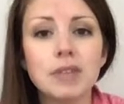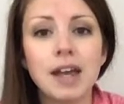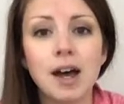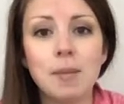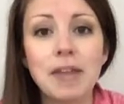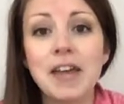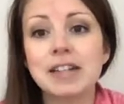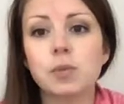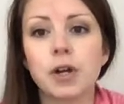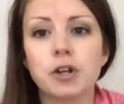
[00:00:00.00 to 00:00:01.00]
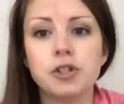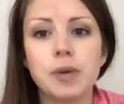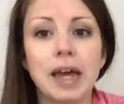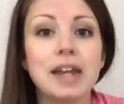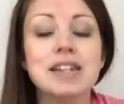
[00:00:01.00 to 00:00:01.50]
And that's what you're
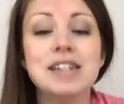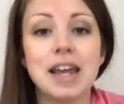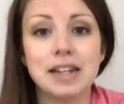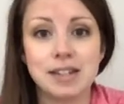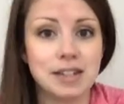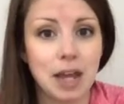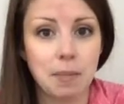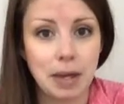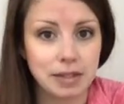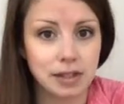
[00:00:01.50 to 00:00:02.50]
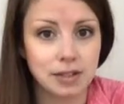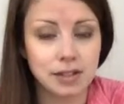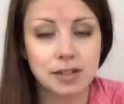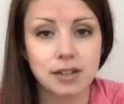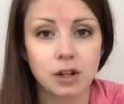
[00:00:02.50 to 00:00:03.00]
doing on a day-to-day
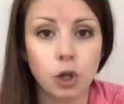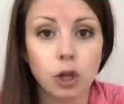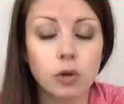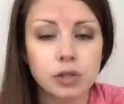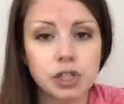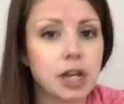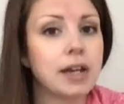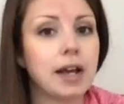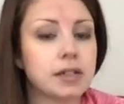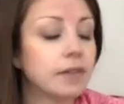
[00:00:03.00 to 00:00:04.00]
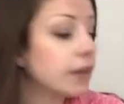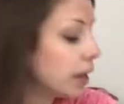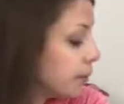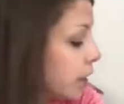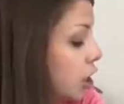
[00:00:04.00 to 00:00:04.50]
basis is a closed chain
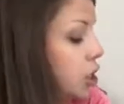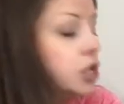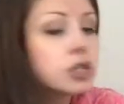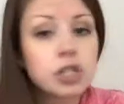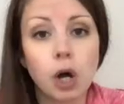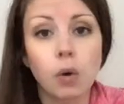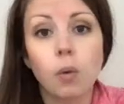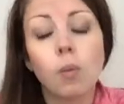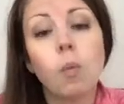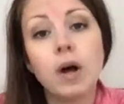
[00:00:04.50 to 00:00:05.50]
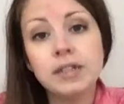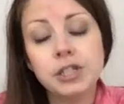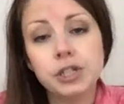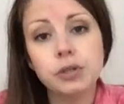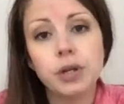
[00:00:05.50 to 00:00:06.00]
activity. So
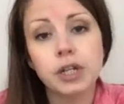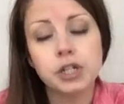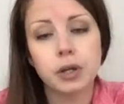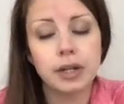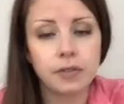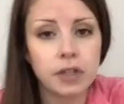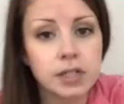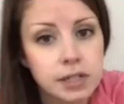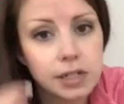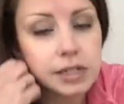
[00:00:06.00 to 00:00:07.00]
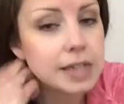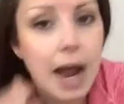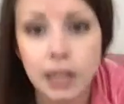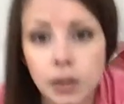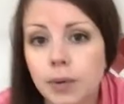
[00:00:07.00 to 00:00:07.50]
once you can do, and this is
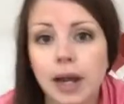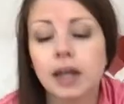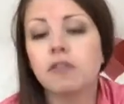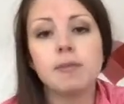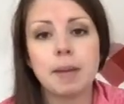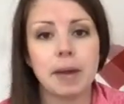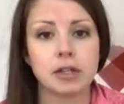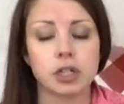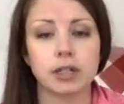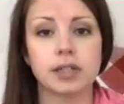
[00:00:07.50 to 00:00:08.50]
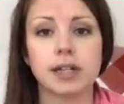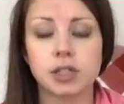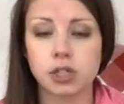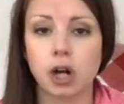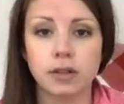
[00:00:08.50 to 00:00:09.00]
exactly what I give my patients. I
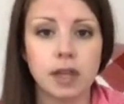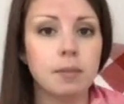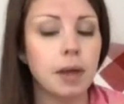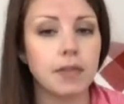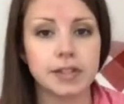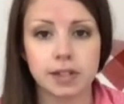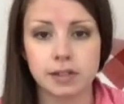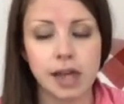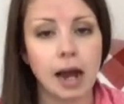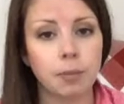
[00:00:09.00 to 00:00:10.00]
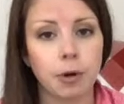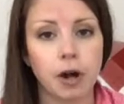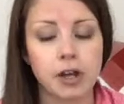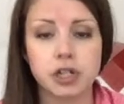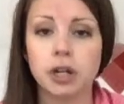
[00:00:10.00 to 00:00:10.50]
start them in this exact
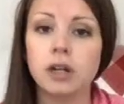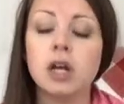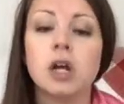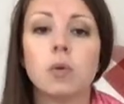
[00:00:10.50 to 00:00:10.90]
progression.